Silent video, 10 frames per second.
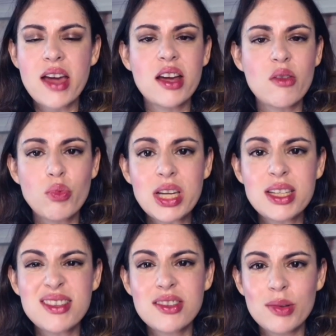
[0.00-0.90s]
a
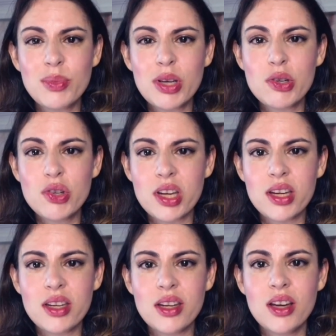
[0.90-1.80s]

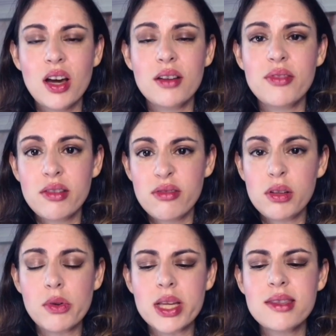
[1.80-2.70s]
redistribution of
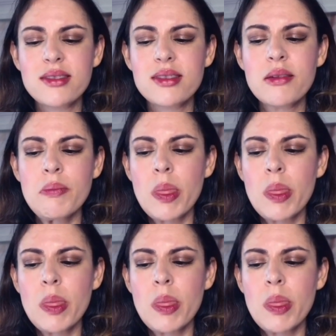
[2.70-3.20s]
influence.